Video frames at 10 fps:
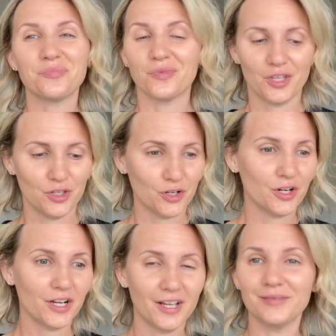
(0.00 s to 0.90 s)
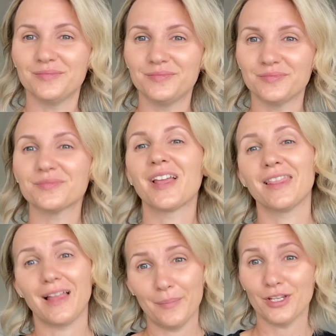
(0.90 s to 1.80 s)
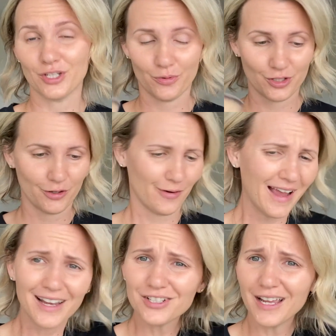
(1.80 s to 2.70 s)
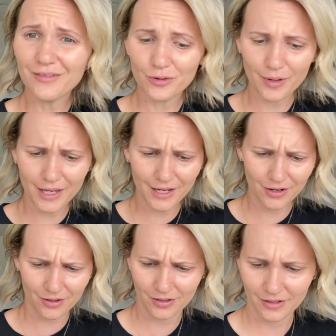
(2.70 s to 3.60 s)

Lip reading: you're gonna, let me show her to you. I actually have her right here.